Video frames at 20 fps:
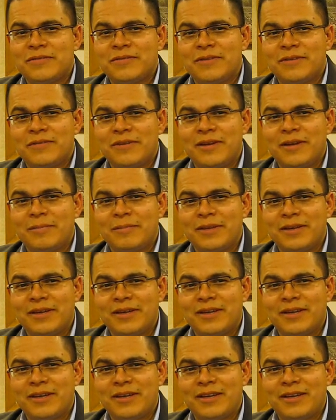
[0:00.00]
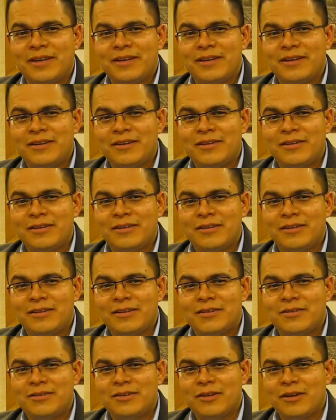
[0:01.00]
of the family in
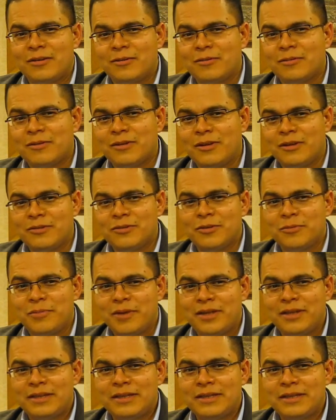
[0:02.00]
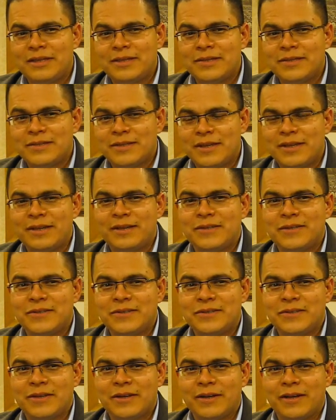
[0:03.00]
Chicano cultural politics, that
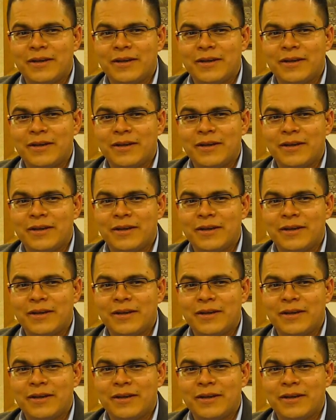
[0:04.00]
is,